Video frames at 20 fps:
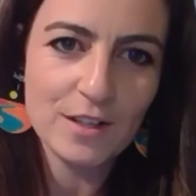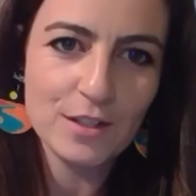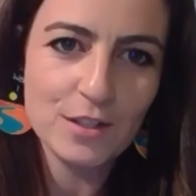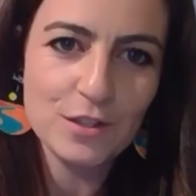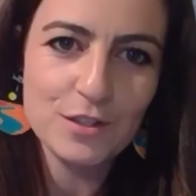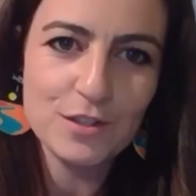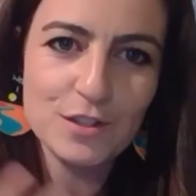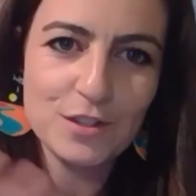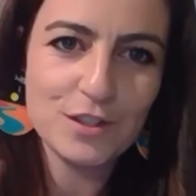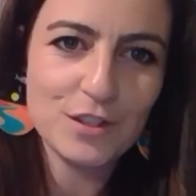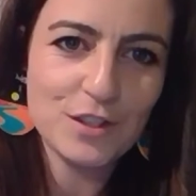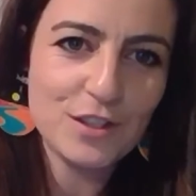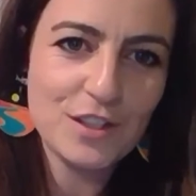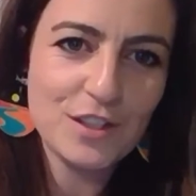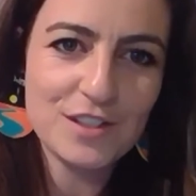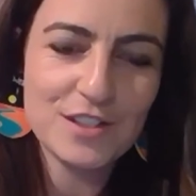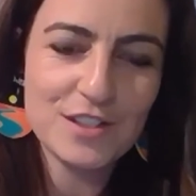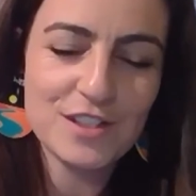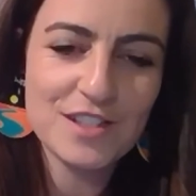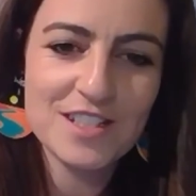You
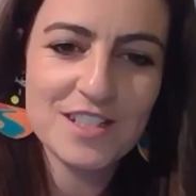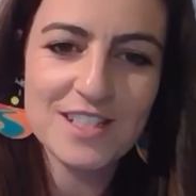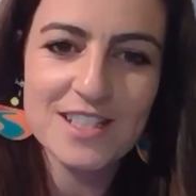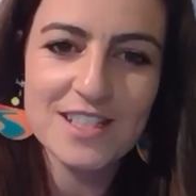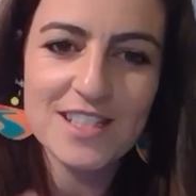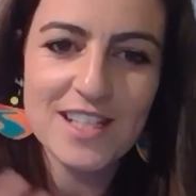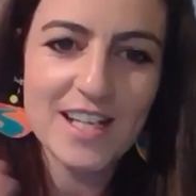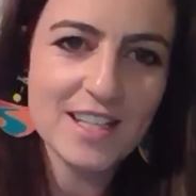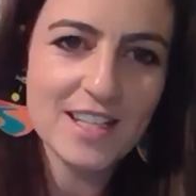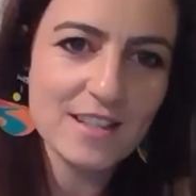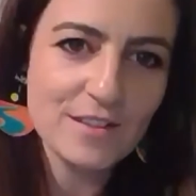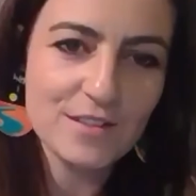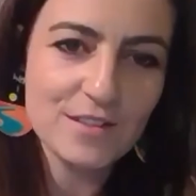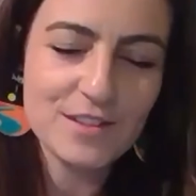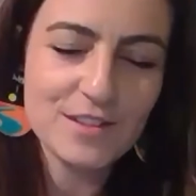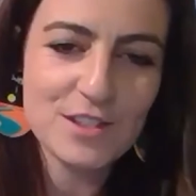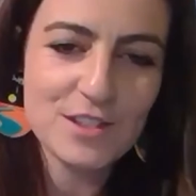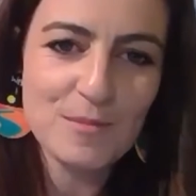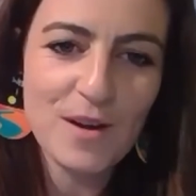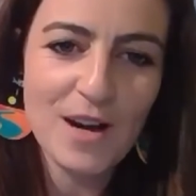just to see the
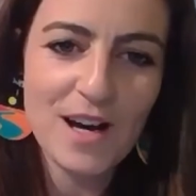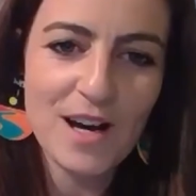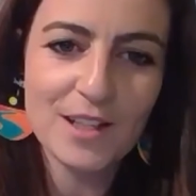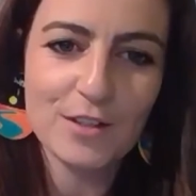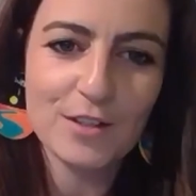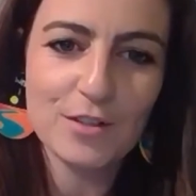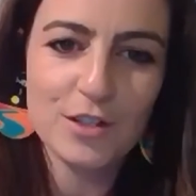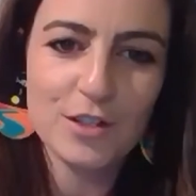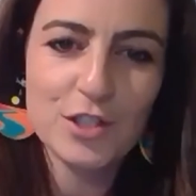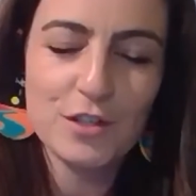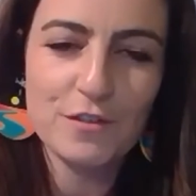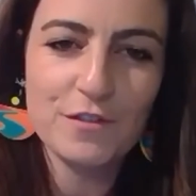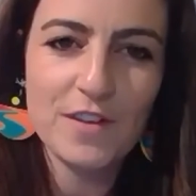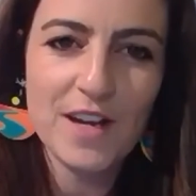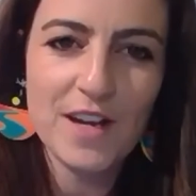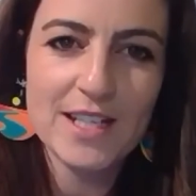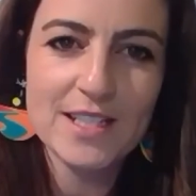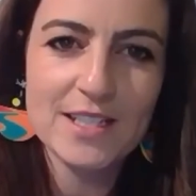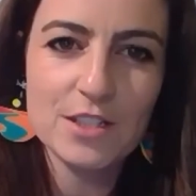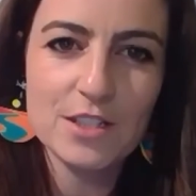smile across your
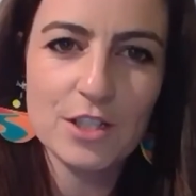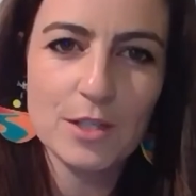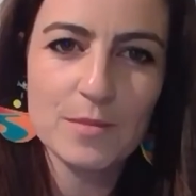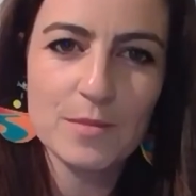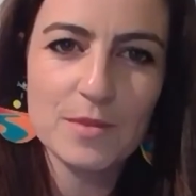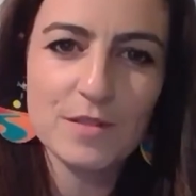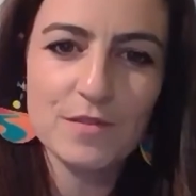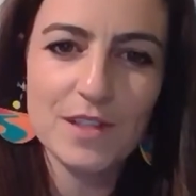face in terms of the